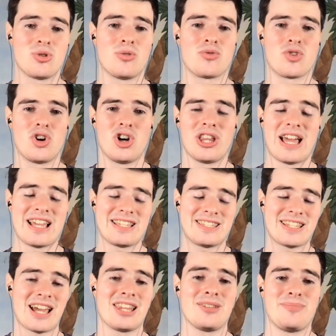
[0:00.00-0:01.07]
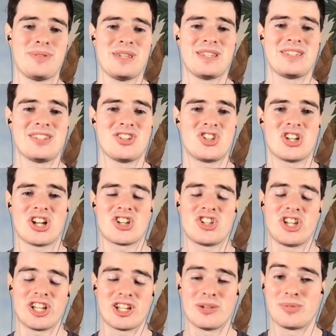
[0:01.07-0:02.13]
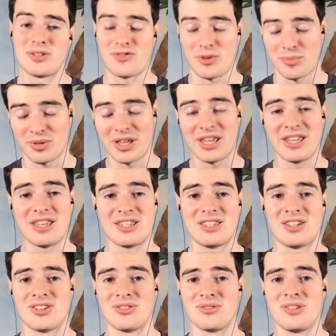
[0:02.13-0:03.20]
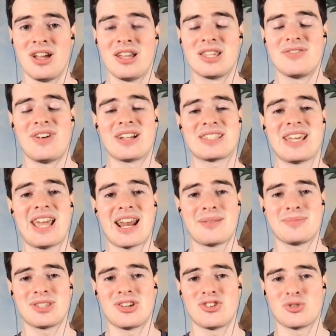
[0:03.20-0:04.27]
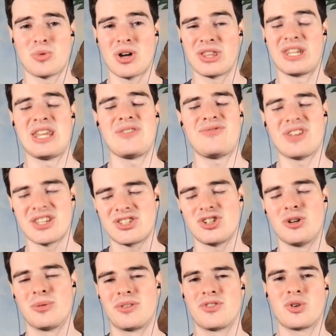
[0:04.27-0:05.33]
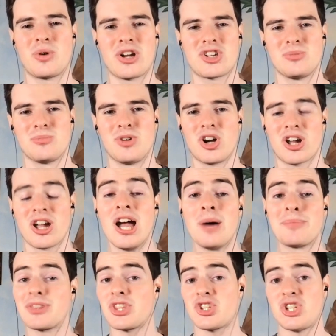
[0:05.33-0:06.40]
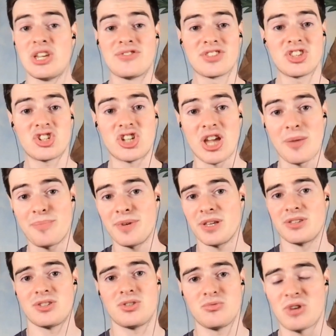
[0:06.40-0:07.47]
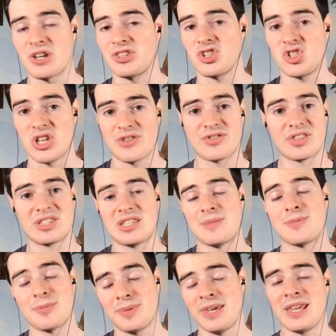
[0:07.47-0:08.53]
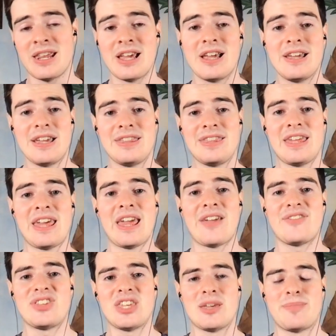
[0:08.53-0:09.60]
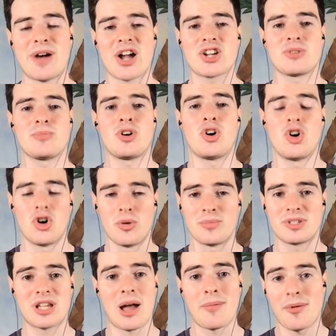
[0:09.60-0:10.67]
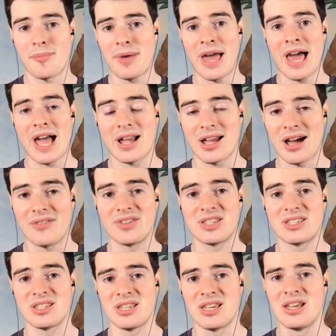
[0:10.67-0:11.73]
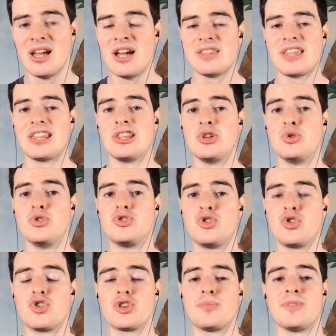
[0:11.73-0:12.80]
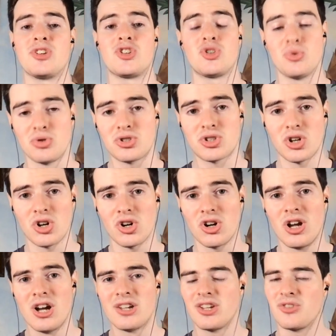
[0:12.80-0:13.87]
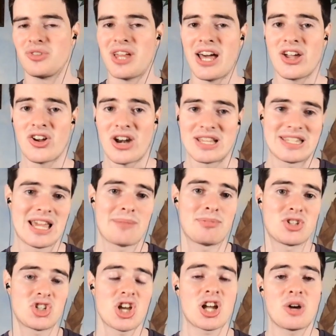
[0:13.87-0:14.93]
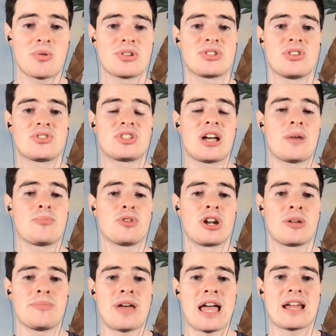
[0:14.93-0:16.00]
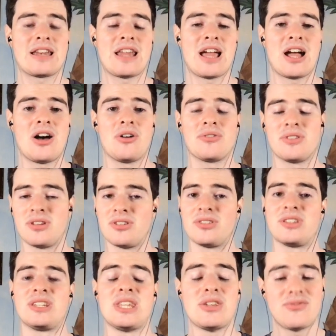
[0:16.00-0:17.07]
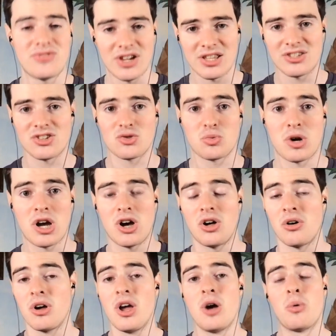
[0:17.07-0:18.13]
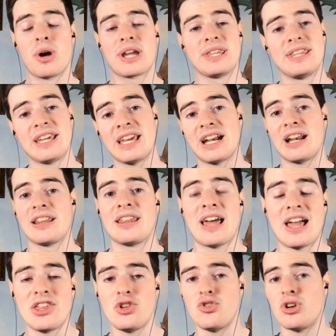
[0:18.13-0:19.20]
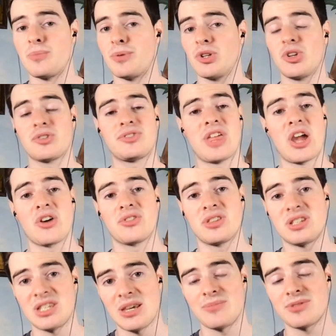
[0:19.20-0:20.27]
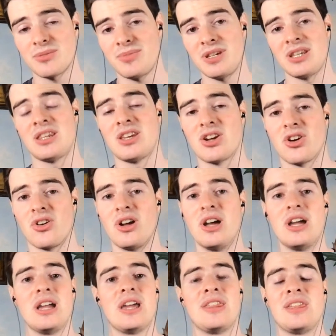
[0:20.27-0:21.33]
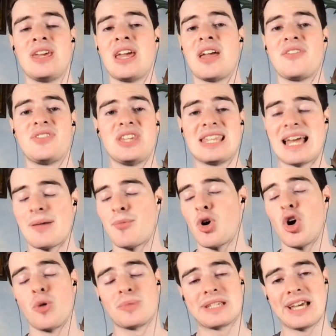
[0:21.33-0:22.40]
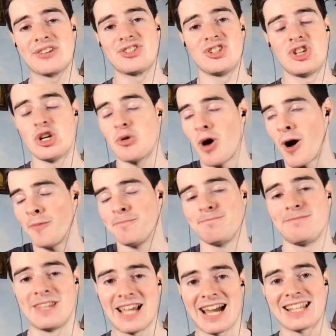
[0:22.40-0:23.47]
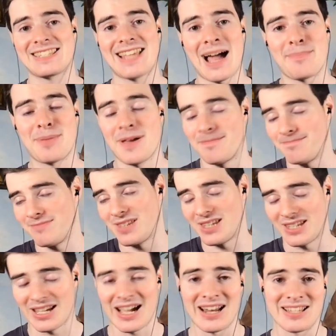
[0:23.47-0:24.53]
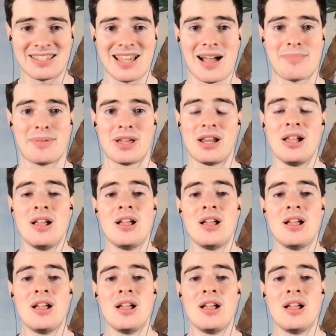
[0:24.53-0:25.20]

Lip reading: overall has solid pieces. Josh Jacobs, if he plays, Devontae Adams there as well. The defense still a bit of a question mark, but the Chiefs are the champions, right? The Chiefs are the team to beat in the AFC. Patrick Mahomes coming back. Obviously, they lose Juju Smith-Schuster. They're relying on Isaiah Pacheco as their top running back now. They know the defense as well. What can they get out of that unit? But look, they are the team to beat here in the AFC. That Mahomes-Kelsey duo, you got to stop it. You got to stop it.